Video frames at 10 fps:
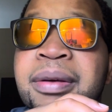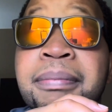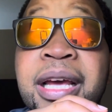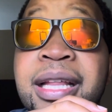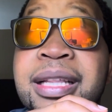
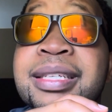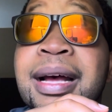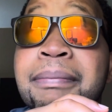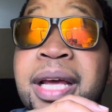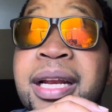man, these are
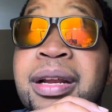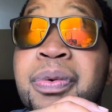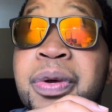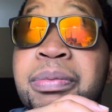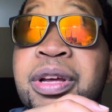men and
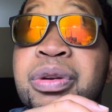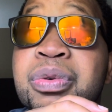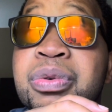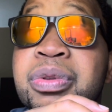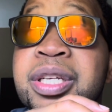women
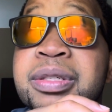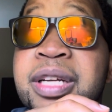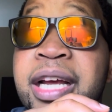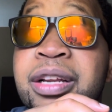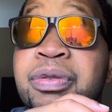do this
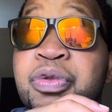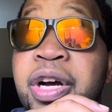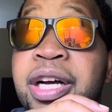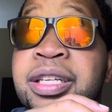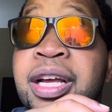kind of work,